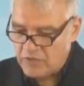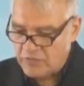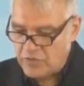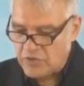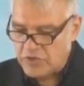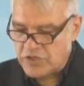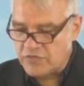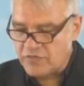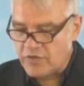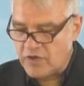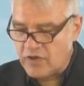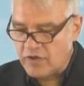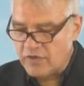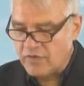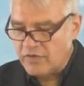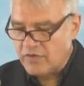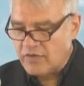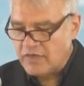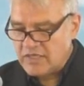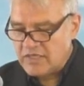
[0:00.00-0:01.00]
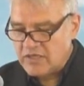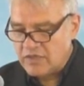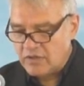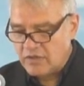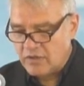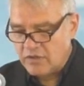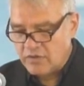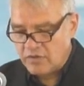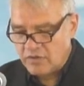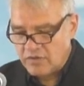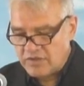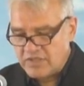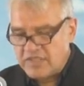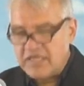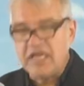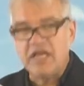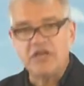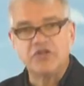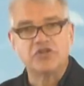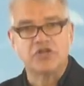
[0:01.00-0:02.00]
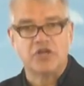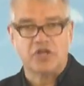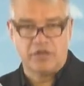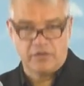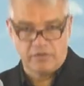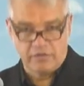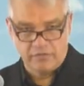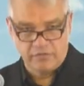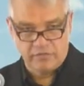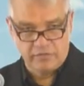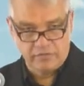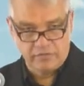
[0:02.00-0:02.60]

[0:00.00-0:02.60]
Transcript: First of all, teaching.